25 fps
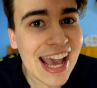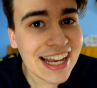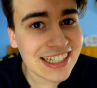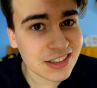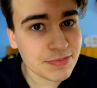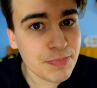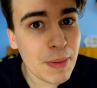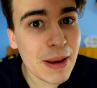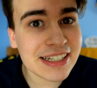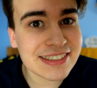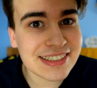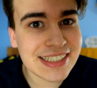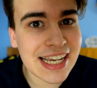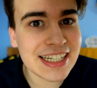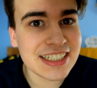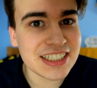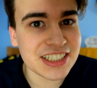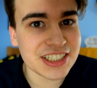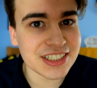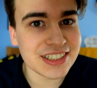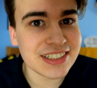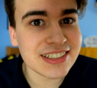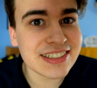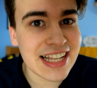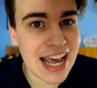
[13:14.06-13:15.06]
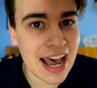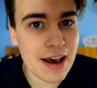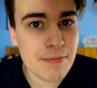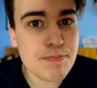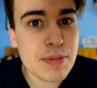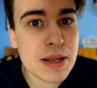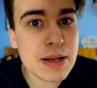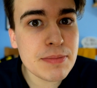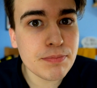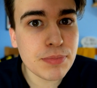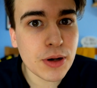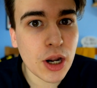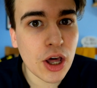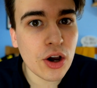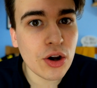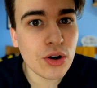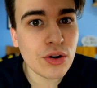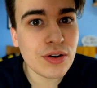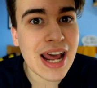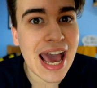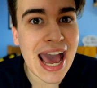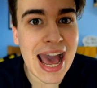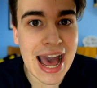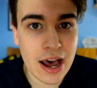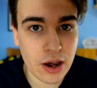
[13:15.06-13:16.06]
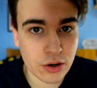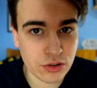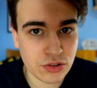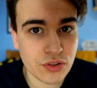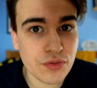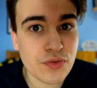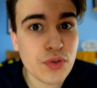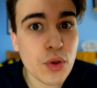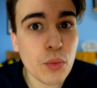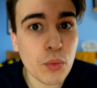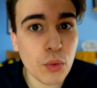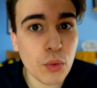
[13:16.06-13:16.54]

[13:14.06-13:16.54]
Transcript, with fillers: Expectations have been blown out of the